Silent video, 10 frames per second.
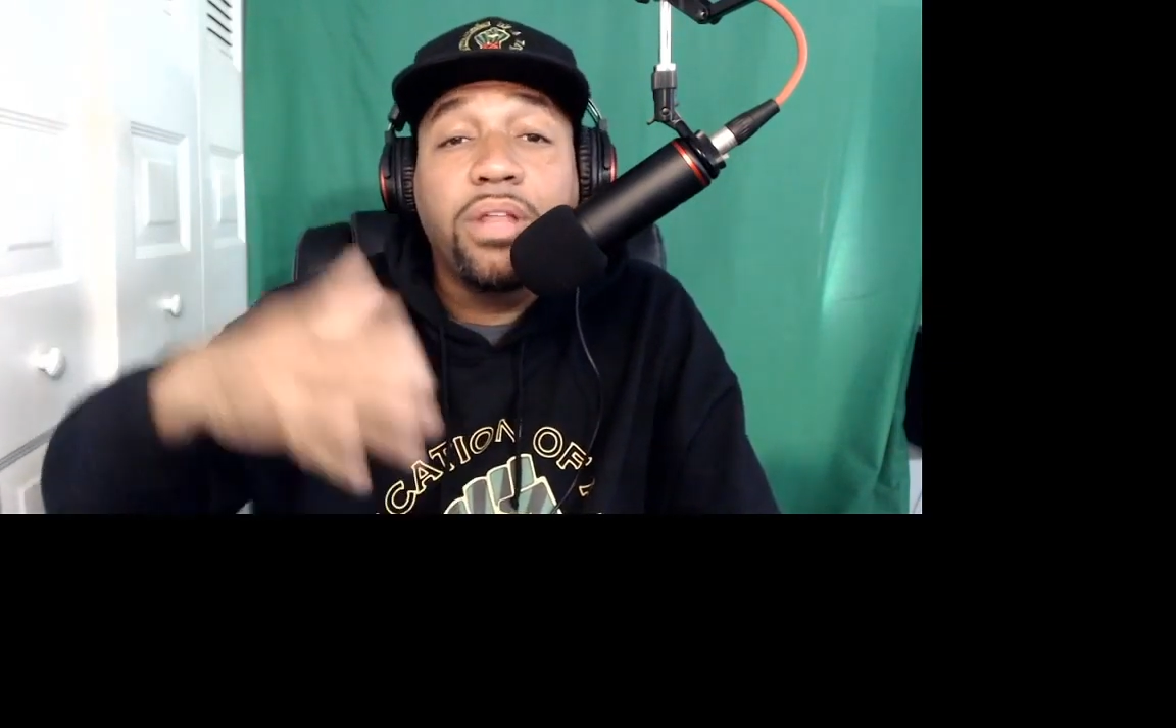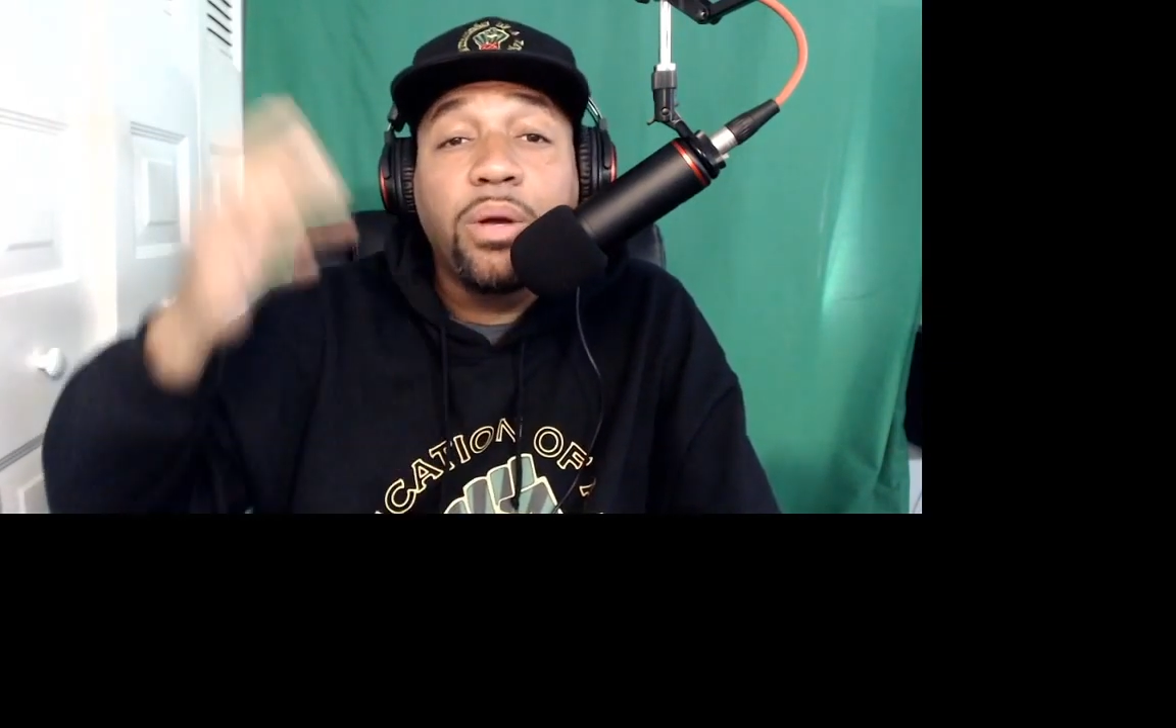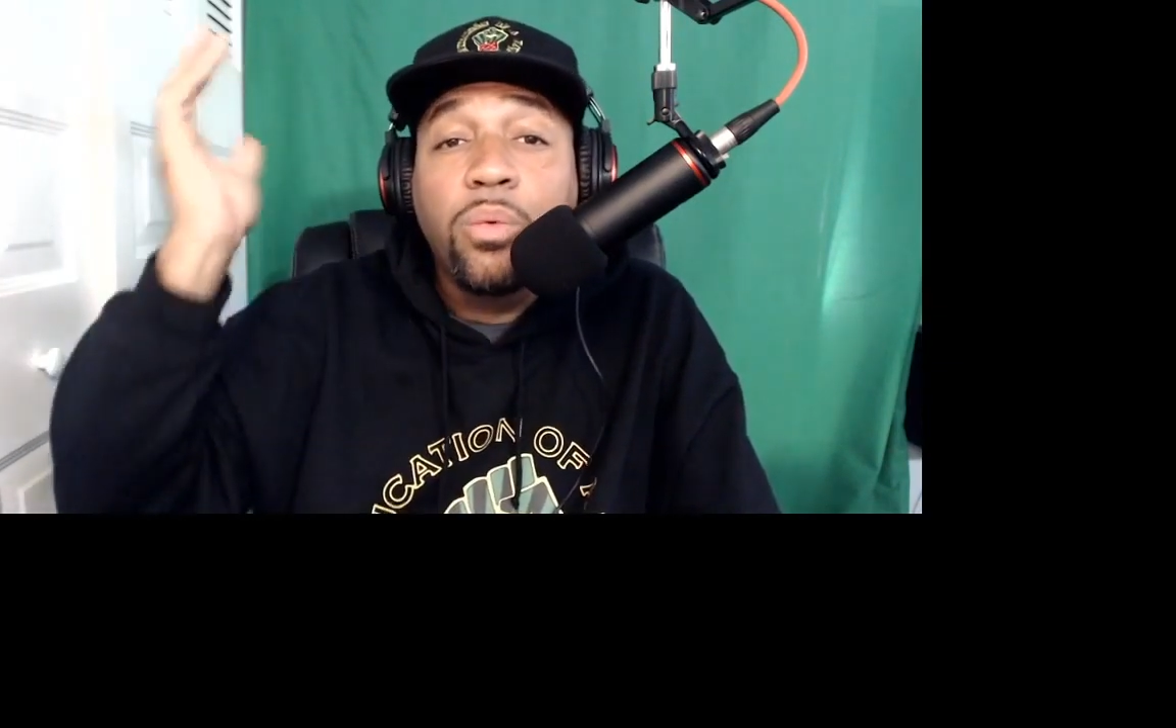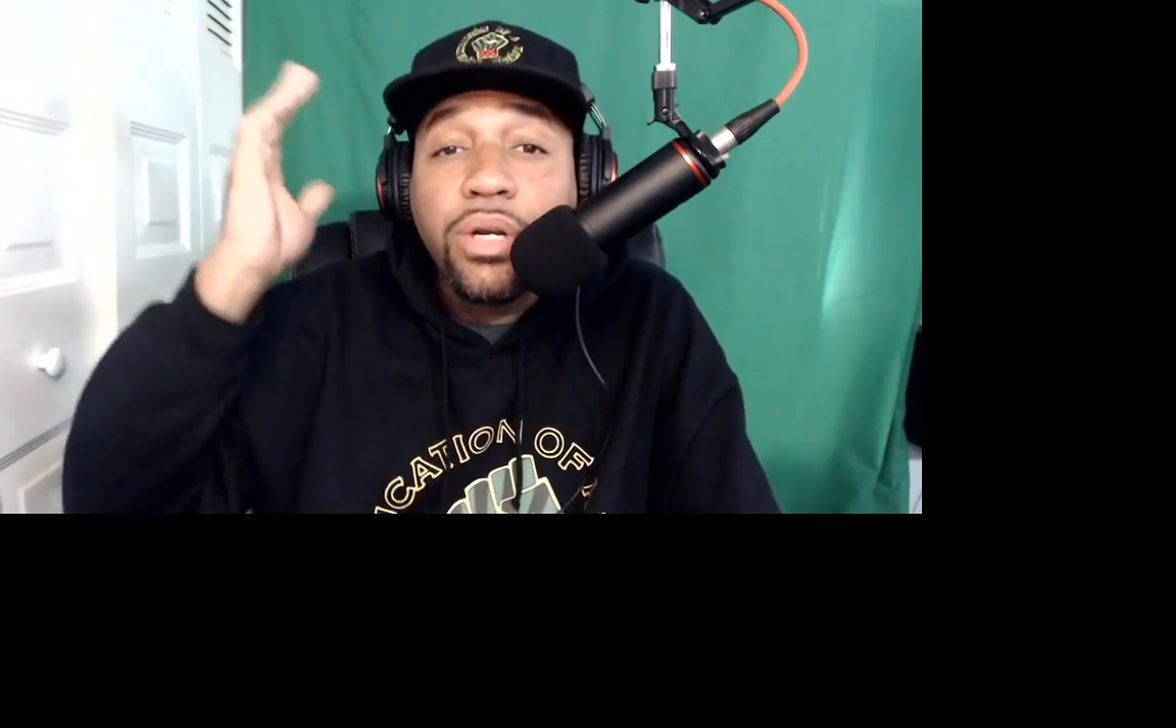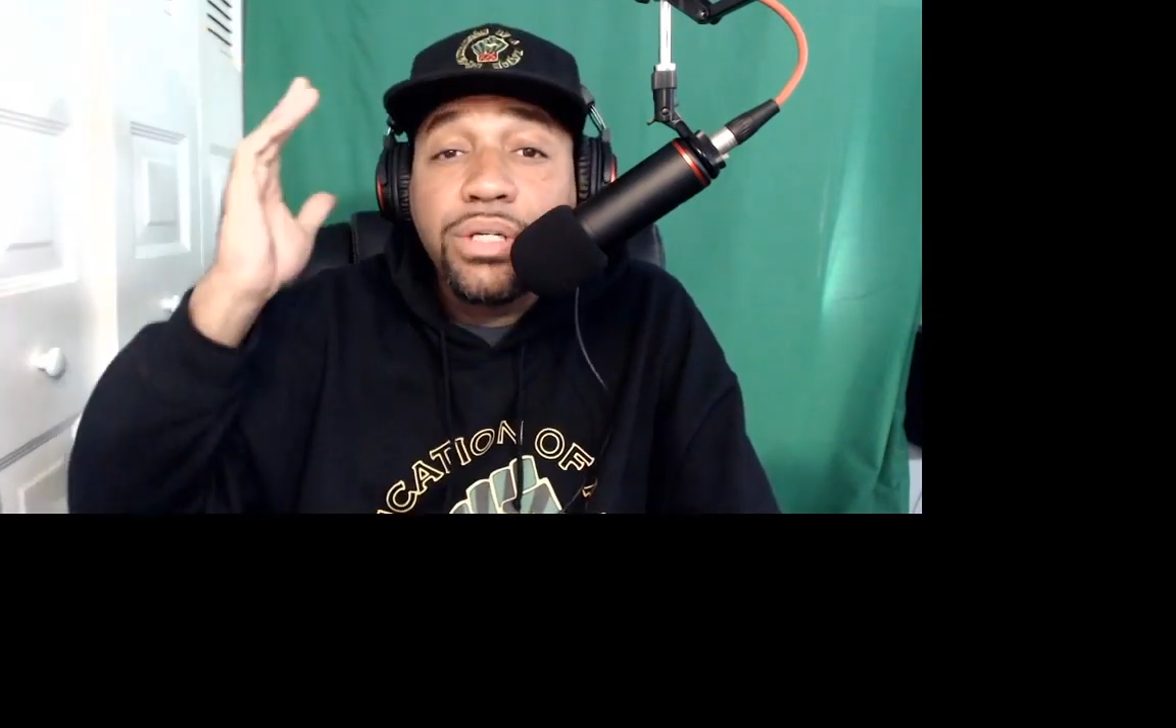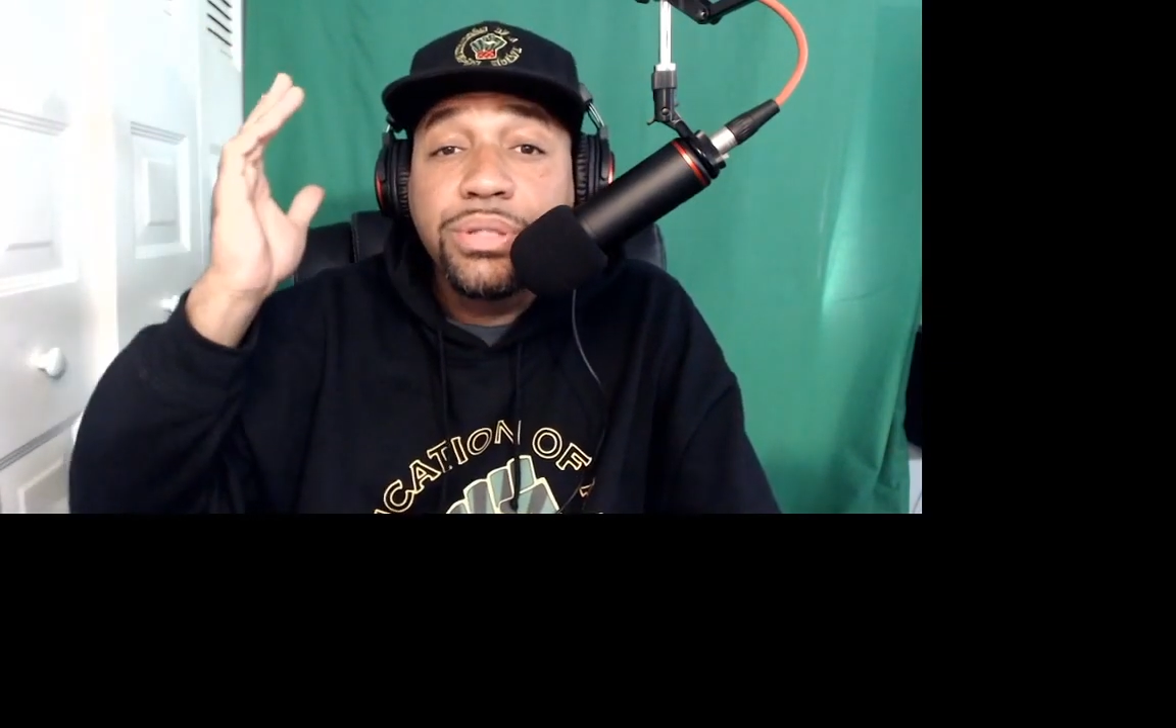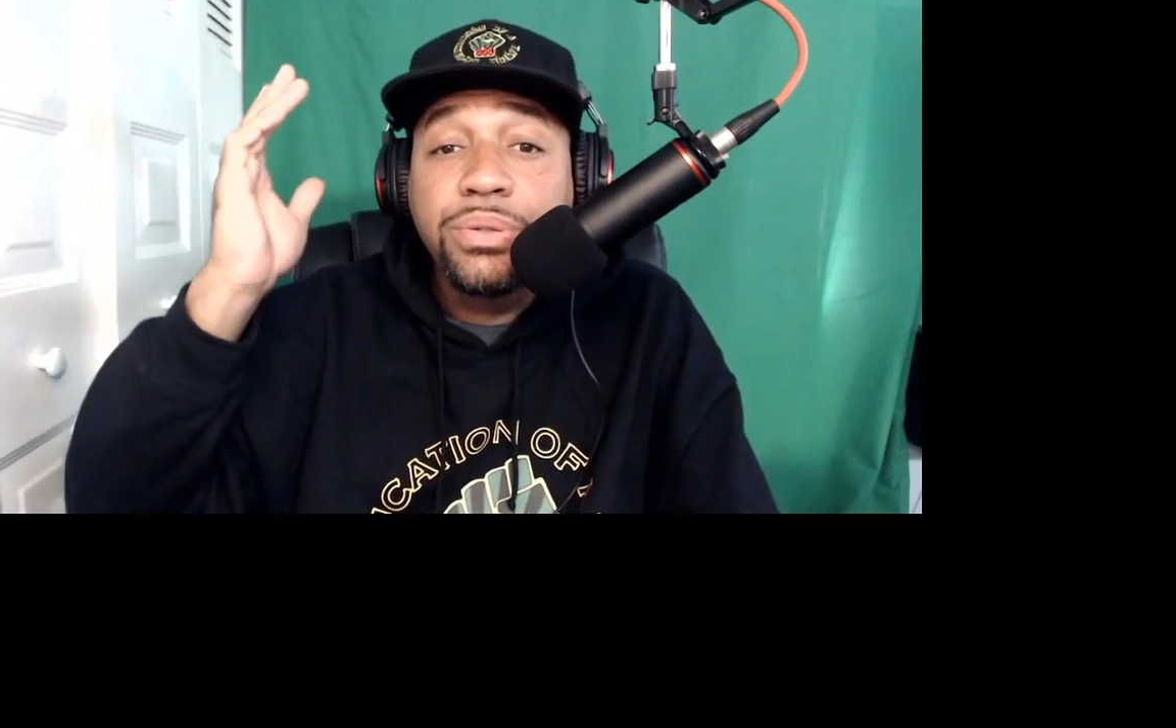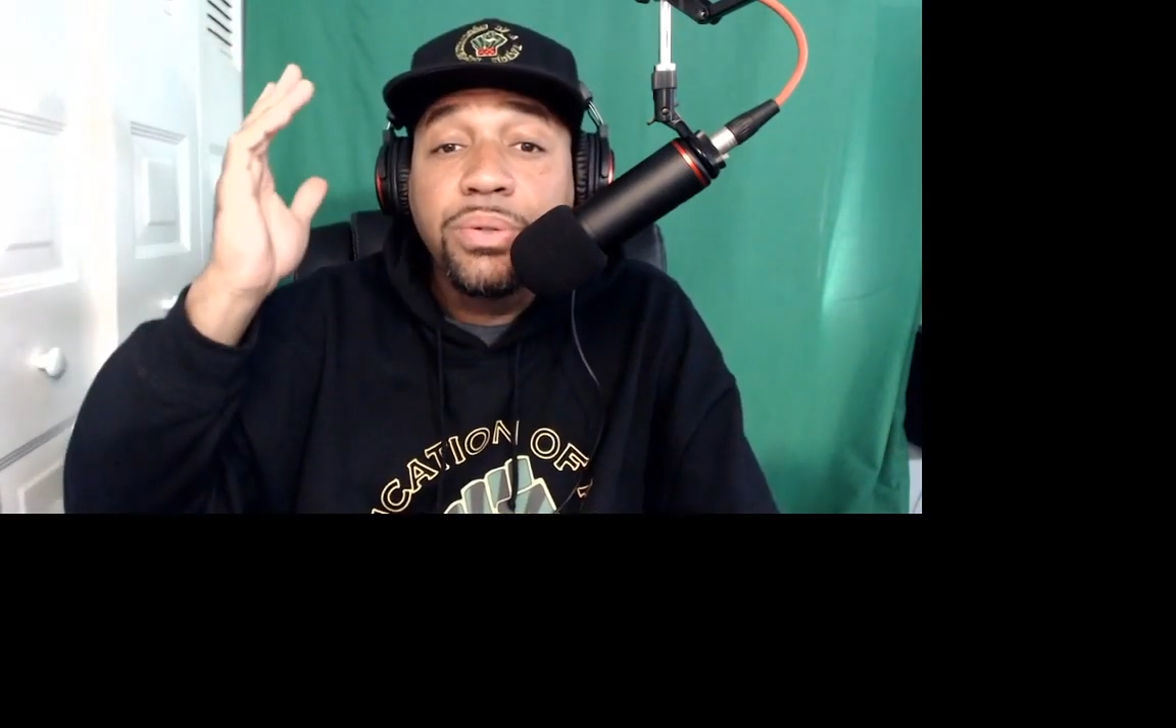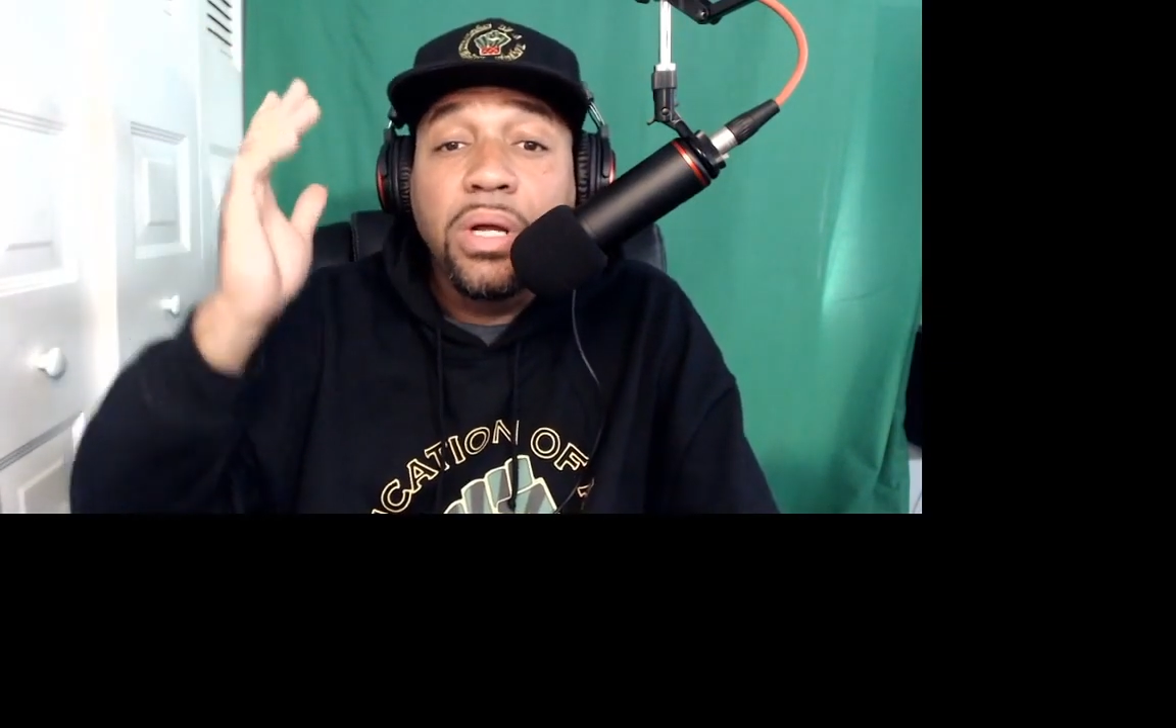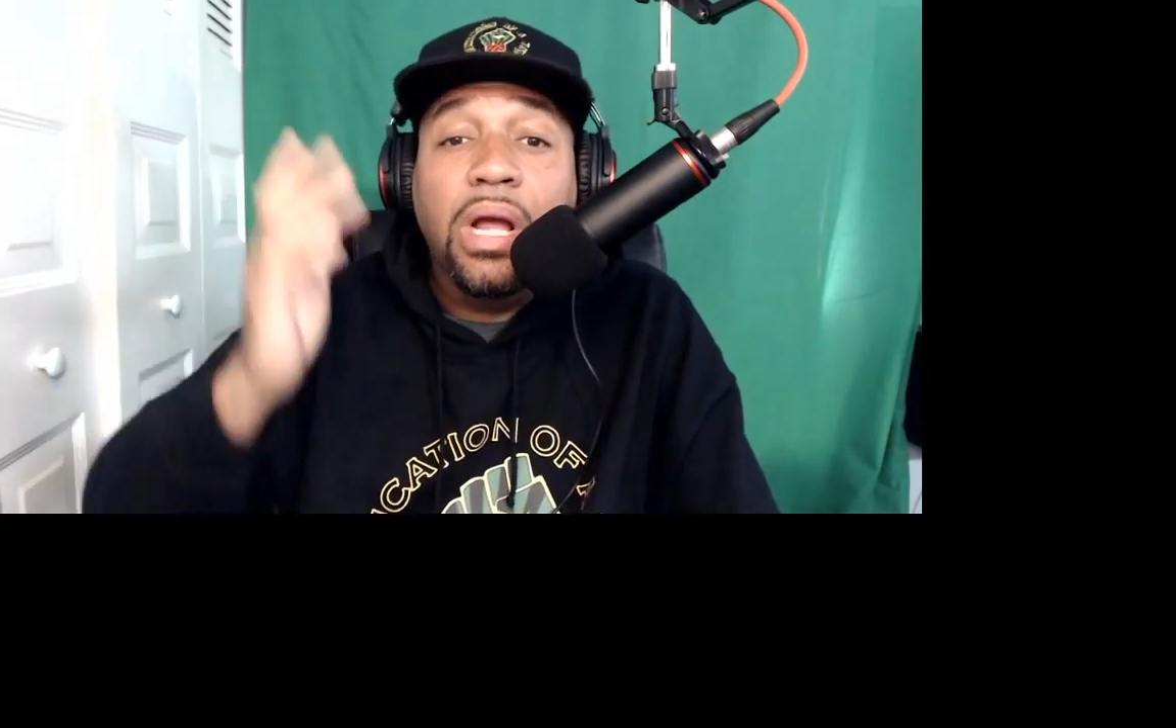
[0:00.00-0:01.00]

want to do,